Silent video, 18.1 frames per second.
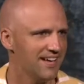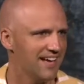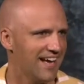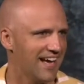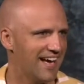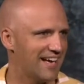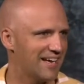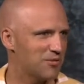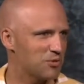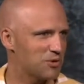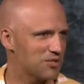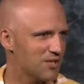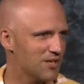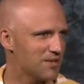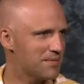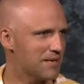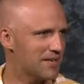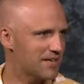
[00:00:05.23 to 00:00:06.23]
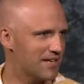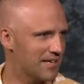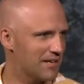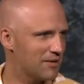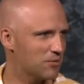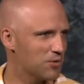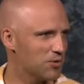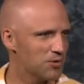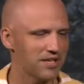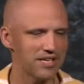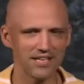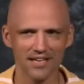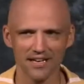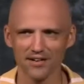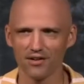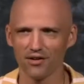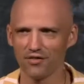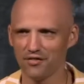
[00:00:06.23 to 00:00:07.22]
and we're talking about getting rooted
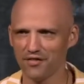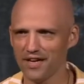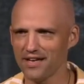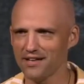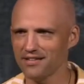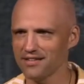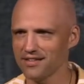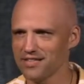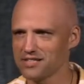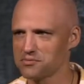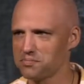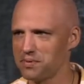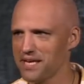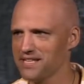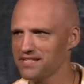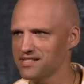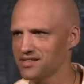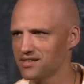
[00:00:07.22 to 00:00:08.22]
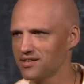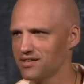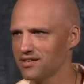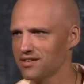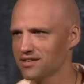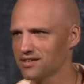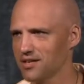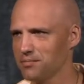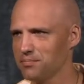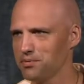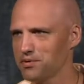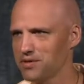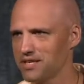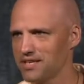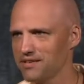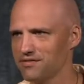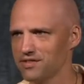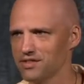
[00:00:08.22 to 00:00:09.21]
in our faith. It's based on a couple
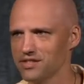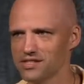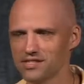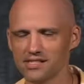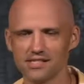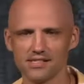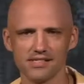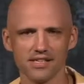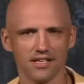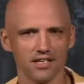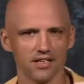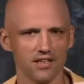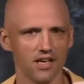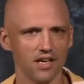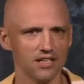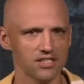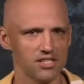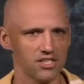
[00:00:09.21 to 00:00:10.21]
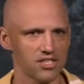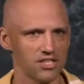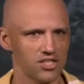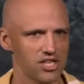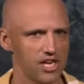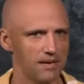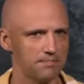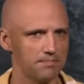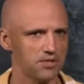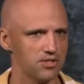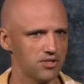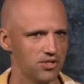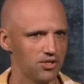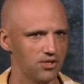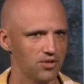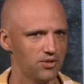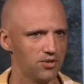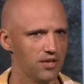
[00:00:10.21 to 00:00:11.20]
key verses in Colossians chapter
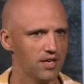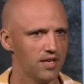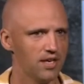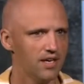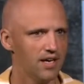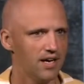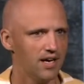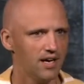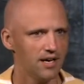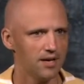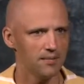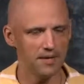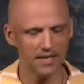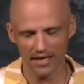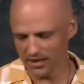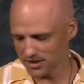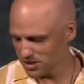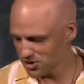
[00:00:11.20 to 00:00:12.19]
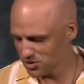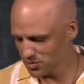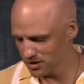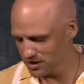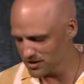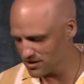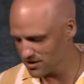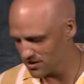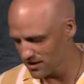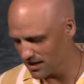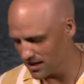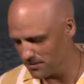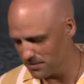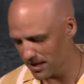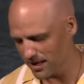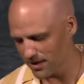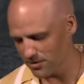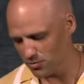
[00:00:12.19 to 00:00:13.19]
2, and I just want to start out
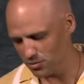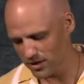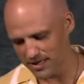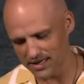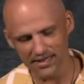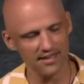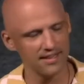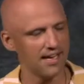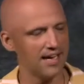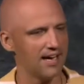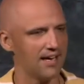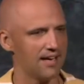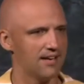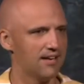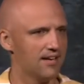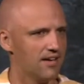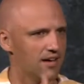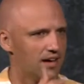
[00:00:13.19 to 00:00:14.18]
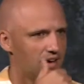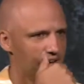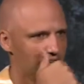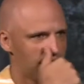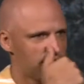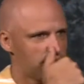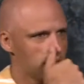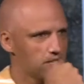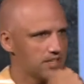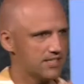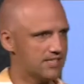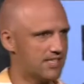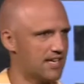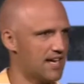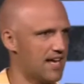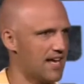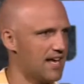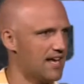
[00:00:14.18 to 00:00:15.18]
by reading that for us
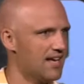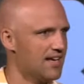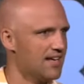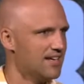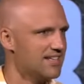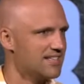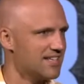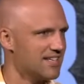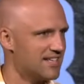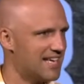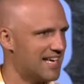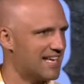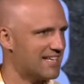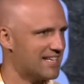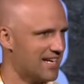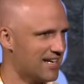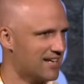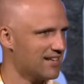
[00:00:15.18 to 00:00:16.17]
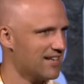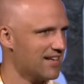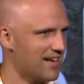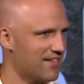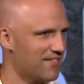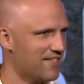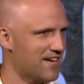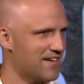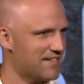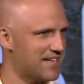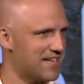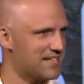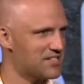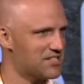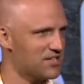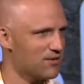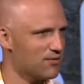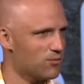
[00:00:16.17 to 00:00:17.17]
today to again kind of lay a
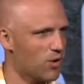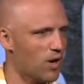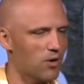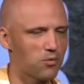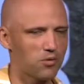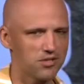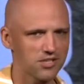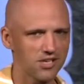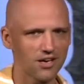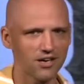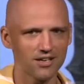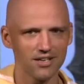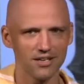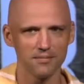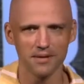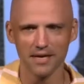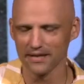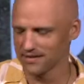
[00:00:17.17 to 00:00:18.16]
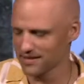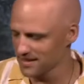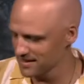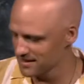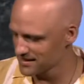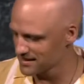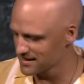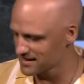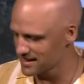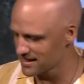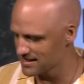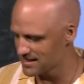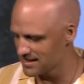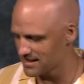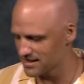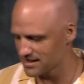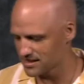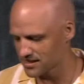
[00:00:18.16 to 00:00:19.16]
foundation of why we're talking about this. It says
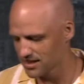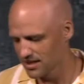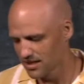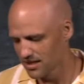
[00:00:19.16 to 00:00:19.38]
this,